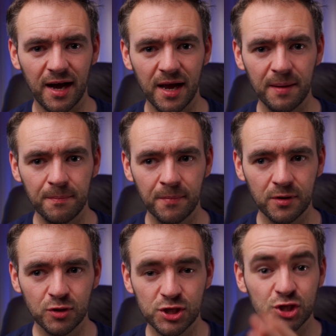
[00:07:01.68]
I'm
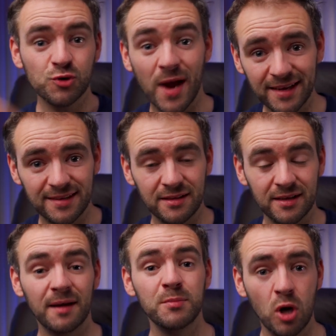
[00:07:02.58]
distracted,
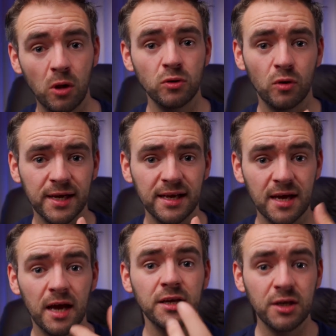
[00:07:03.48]
that I'm not
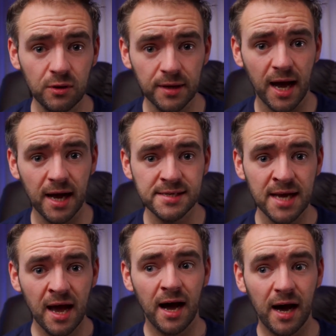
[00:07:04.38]
looking at you guys,
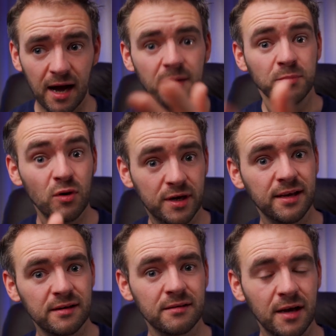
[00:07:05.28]
I'm
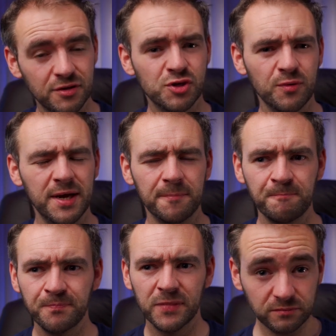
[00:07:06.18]
looking at the screen.
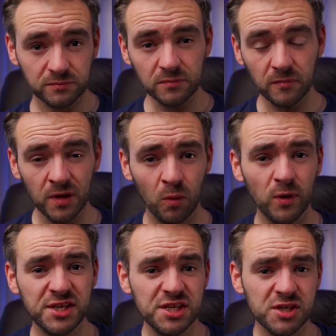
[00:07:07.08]

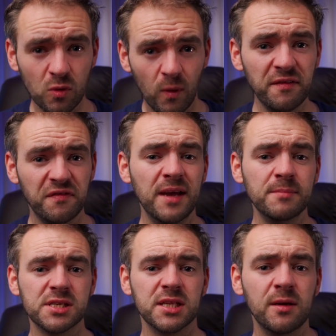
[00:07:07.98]
Which is quite
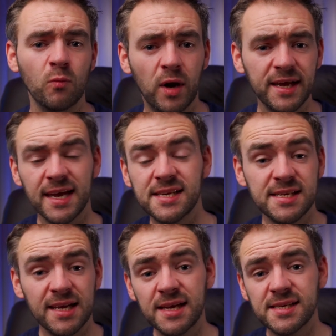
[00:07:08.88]
famously why
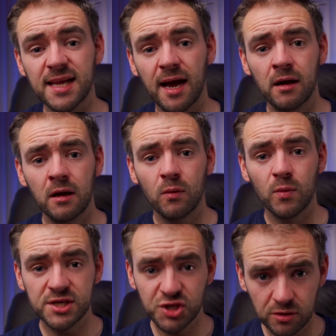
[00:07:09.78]
Casey Neistat
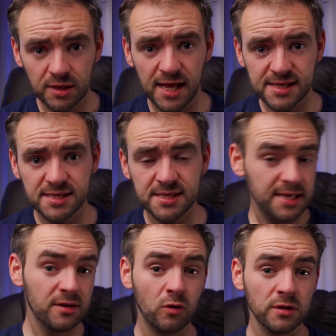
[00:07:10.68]
wears sunglasses
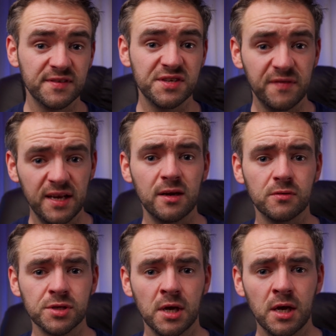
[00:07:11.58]
in all of his
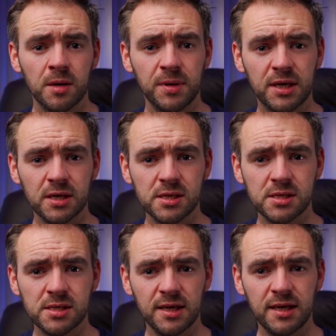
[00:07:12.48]
videos,
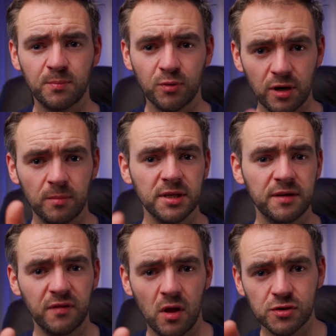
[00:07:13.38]
because he
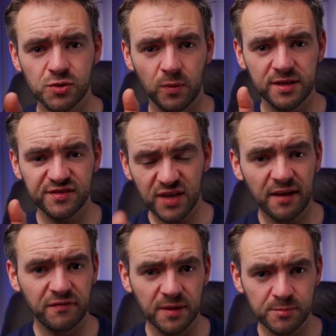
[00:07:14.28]
predominantly vlogs with
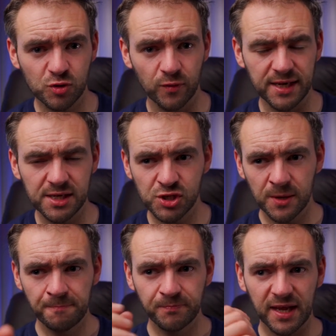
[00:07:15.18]
side flip screens,
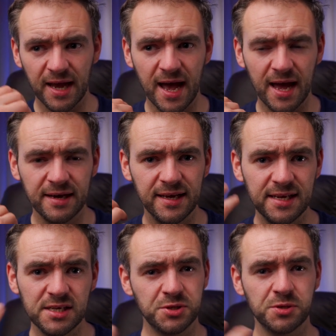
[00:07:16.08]
and
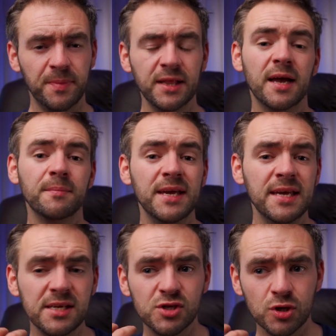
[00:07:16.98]
he's a bit like
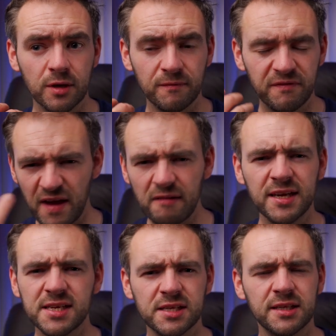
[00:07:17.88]
me, he's
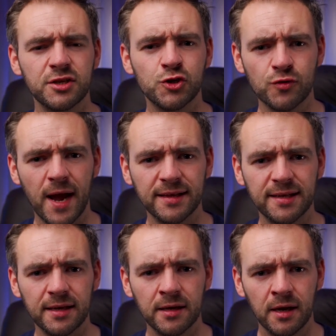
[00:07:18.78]
very easily
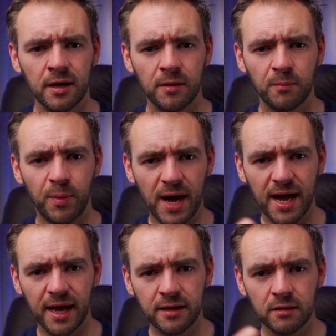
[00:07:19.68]
distracted
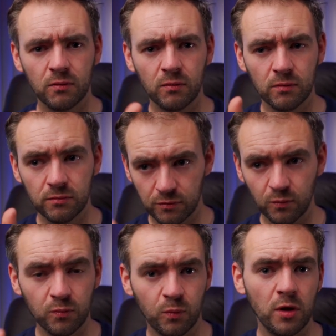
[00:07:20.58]
by
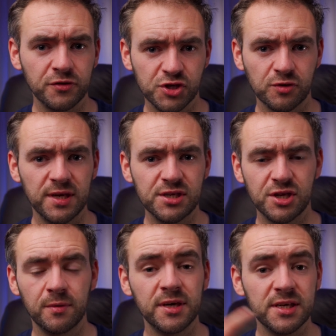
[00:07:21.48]
what the screen's
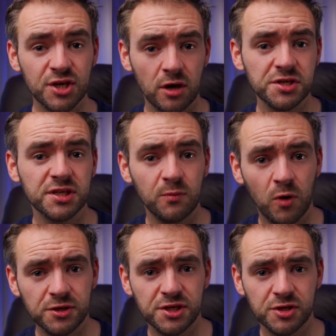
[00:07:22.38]
doing, and he's constantly
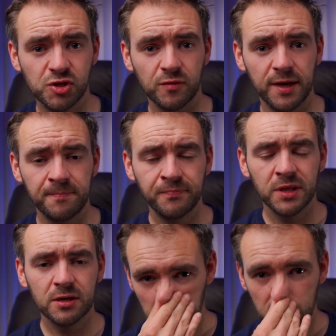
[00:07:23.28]
watching the screen.
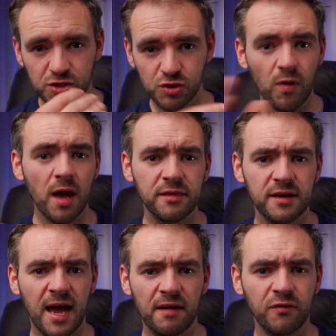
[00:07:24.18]
So rather
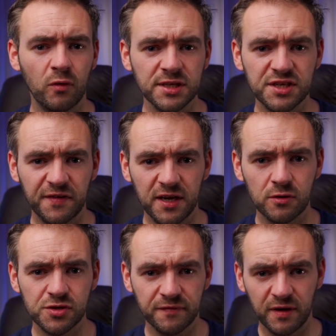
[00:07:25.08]
than have all these
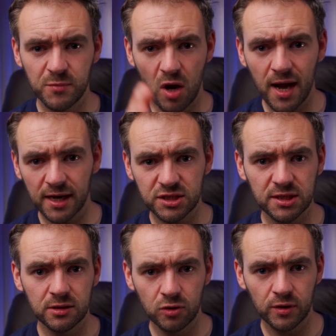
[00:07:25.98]
videos of him not
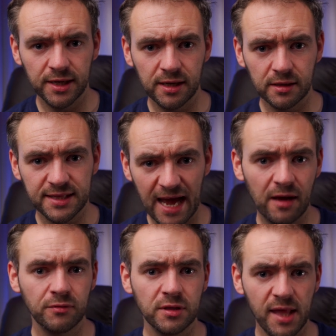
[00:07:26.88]
actually looking
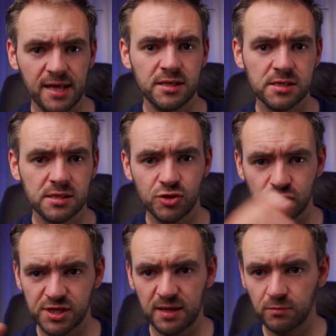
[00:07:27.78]
down the lens and
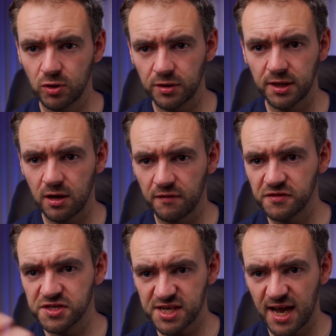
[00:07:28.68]
just him looking
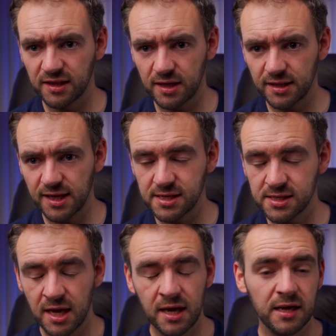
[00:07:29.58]
off at the side like
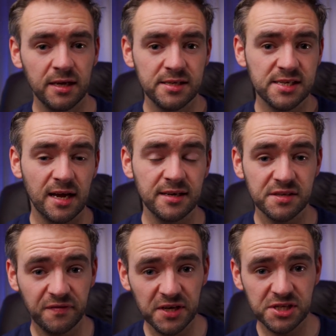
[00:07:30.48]
this, he decided
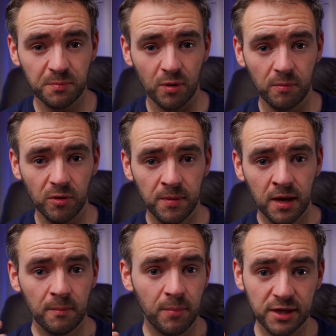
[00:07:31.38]
to fix the problem
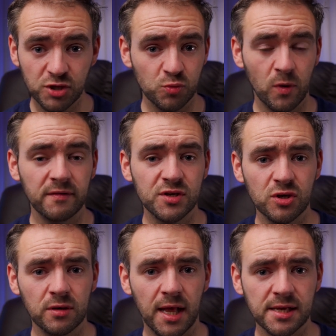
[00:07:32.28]
by just wearing
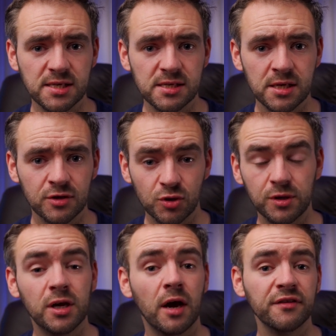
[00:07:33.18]
sunglasses so
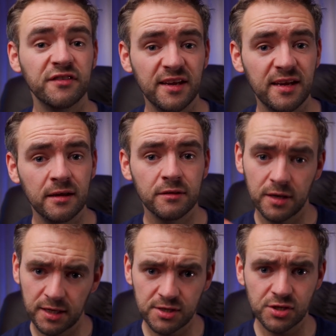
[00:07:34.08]
you can't see
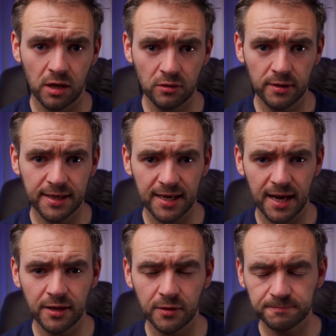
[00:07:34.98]
that he's not looking
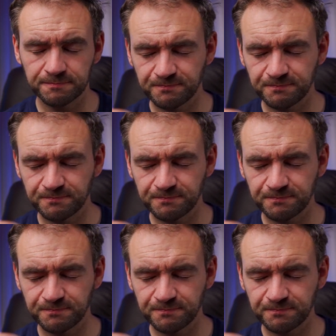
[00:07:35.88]
at you.